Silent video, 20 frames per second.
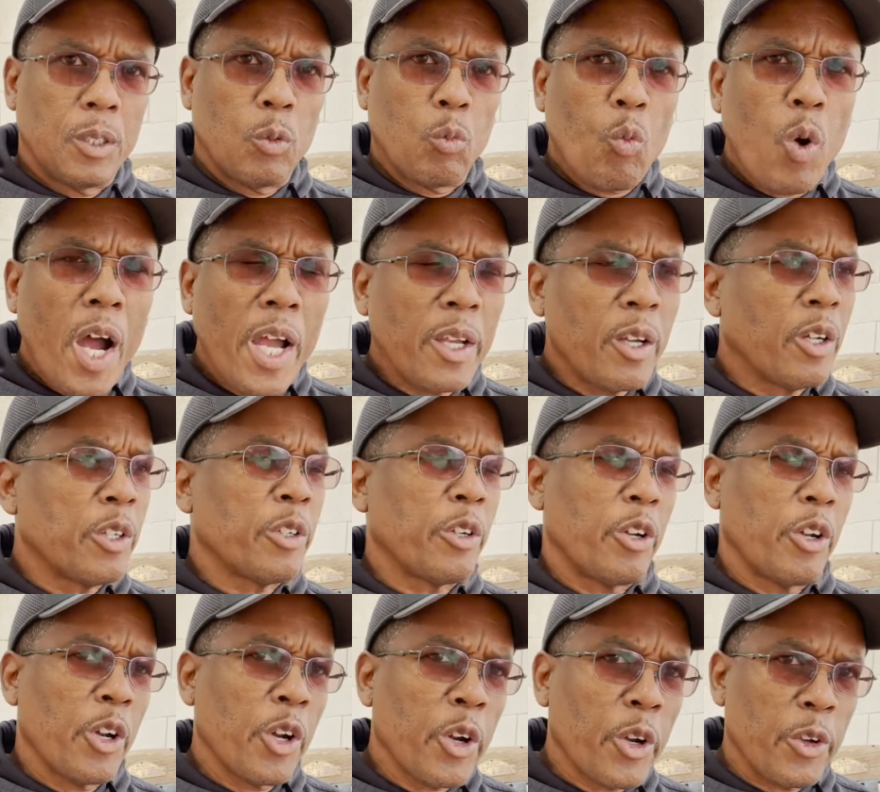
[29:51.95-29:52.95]
Why on
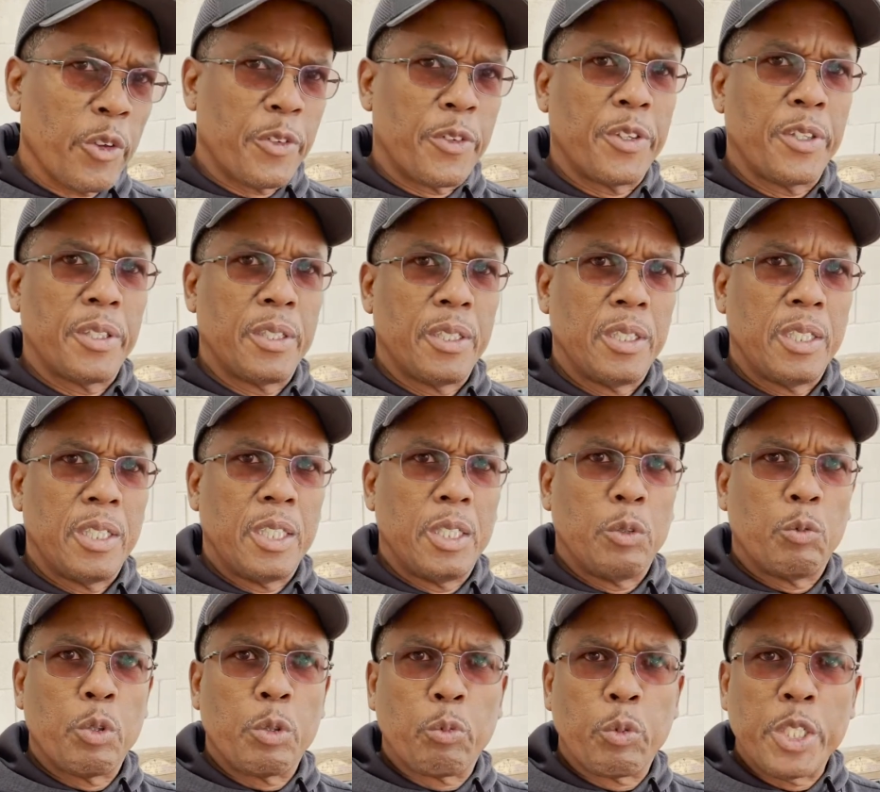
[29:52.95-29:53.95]
earth
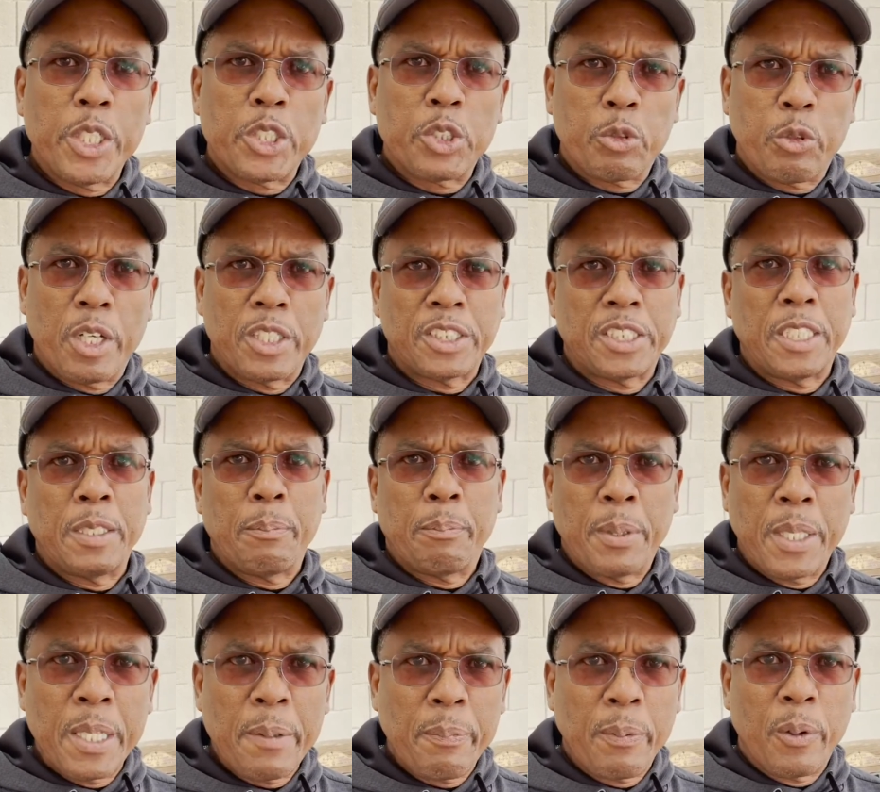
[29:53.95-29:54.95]
would we trust in
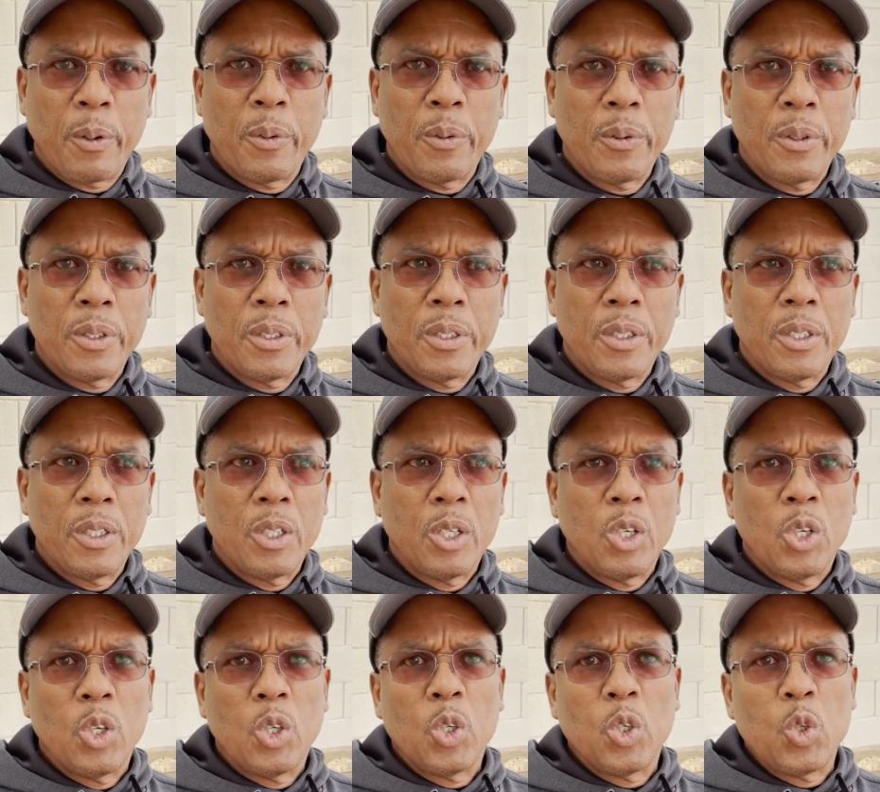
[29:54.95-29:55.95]
people
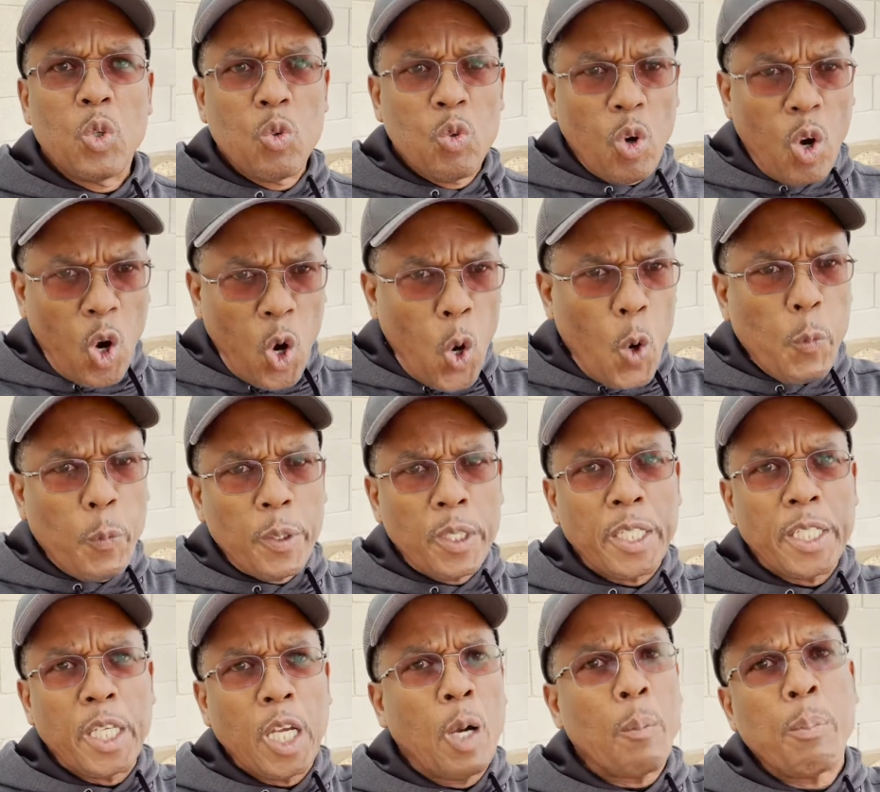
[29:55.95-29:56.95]
who
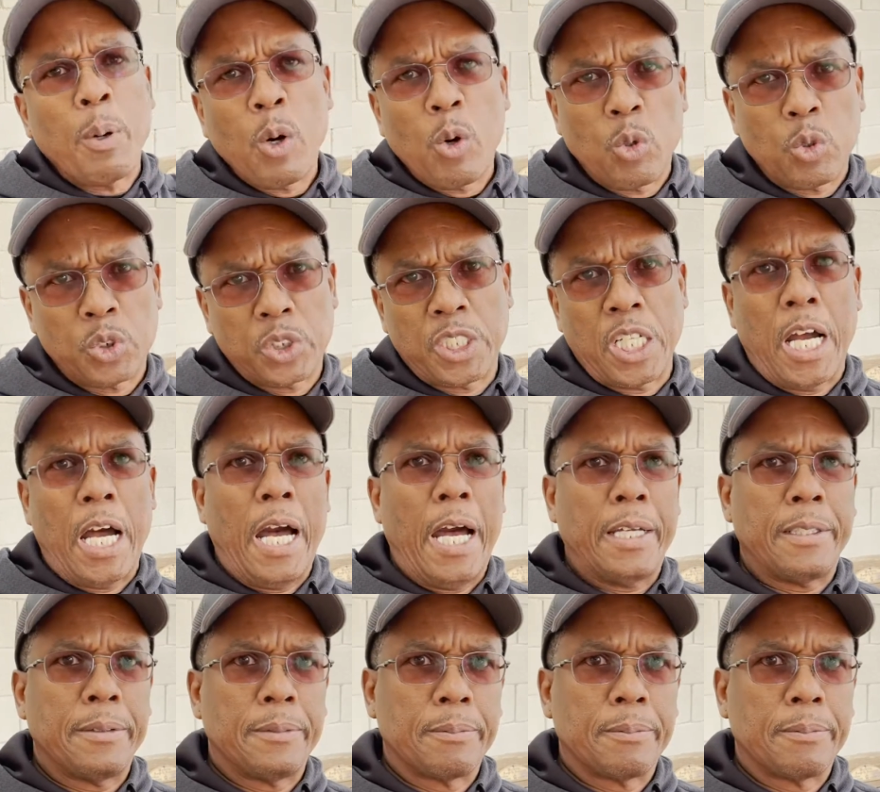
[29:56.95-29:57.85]
openly oppose God.